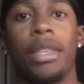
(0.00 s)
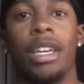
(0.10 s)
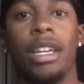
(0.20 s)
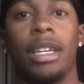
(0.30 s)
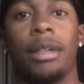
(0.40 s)

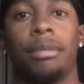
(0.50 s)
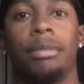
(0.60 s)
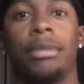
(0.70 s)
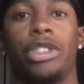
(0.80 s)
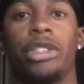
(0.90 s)

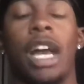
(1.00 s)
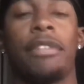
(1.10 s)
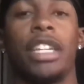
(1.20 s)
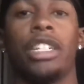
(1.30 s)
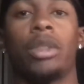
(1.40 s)
um,
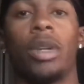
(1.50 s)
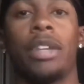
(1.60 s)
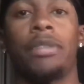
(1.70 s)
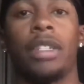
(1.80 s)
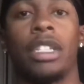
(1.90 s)
drive each way
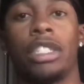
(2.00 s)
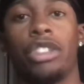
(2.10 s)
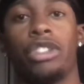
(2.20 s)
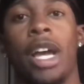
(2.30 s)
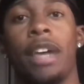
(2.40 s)
finish,
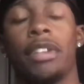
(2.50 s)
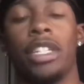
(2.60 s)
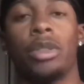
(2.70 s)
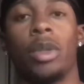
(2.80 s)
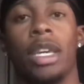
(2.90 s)
drive
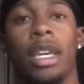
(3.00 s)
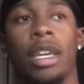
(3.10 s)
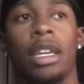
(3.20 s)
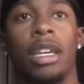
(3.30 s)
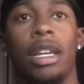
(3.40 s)
each way,
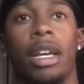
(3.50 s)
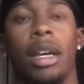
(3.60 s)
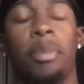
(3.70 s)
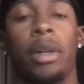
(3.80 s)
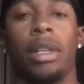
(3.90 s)
uh,
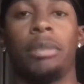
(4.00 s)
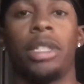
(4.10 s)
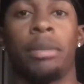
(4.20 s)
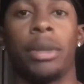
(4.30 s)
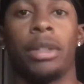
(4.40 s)
pull up
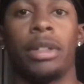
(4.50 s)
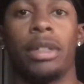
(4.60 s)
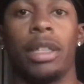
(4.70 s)
jumper.